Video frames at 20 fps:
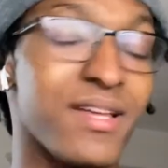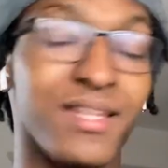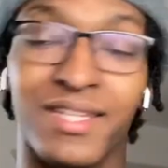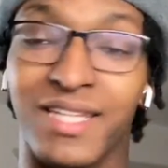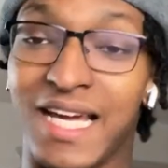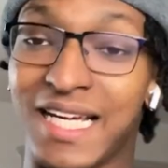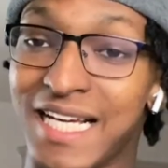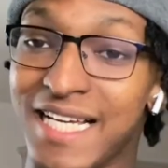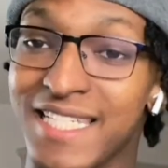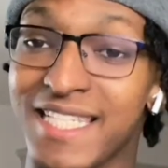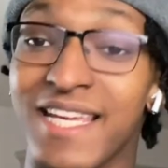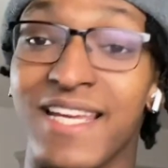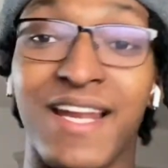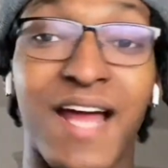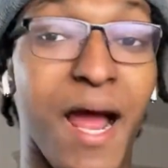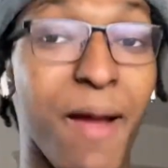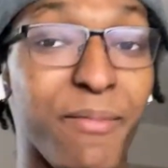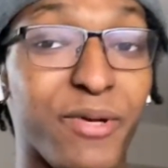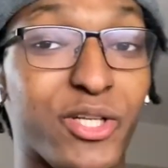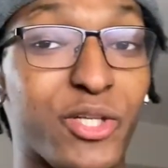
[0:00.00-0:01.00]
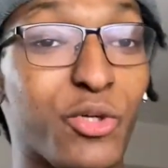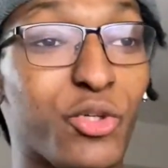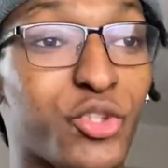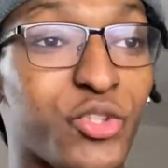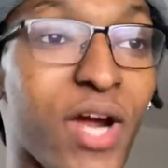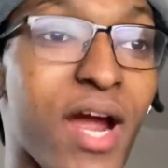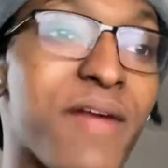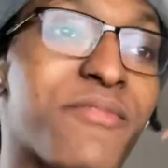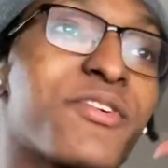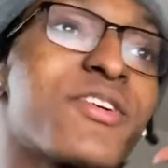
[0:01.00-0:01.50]
Like I said, I'm a new
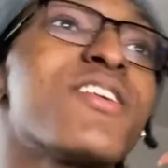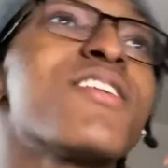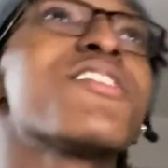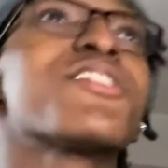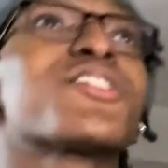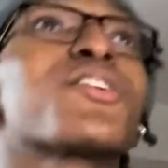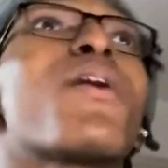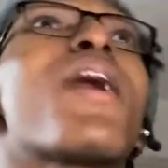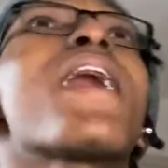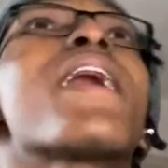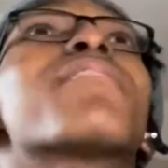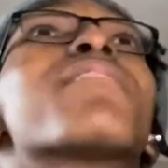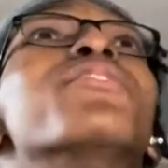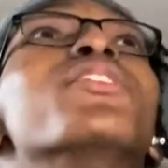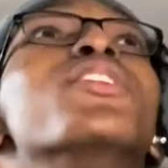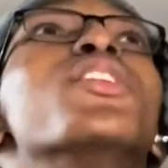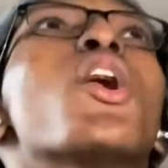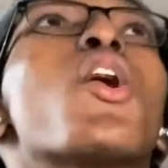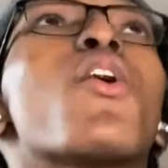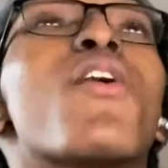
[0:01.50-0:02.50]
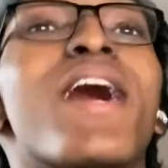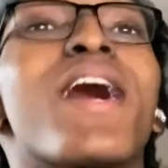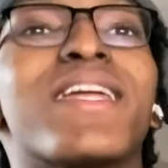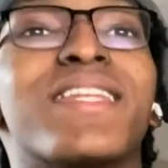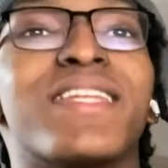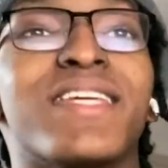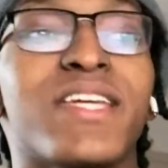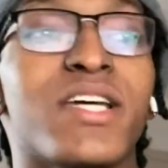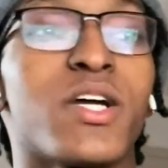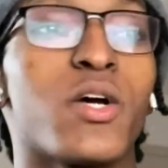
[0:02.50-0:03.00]
driver, so I have no
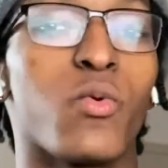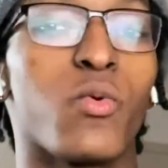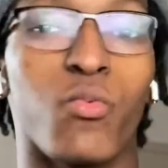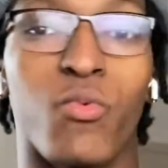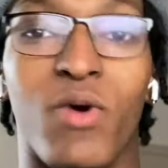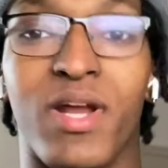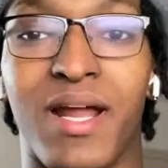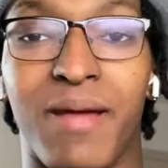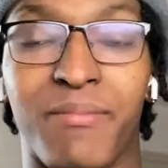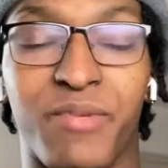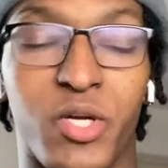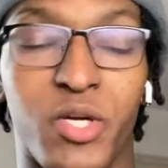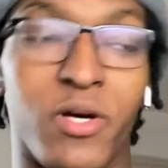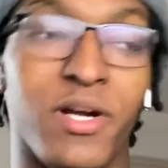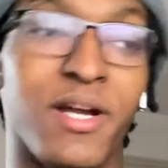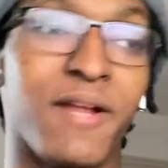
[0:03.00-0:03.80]
idea what I'm doing.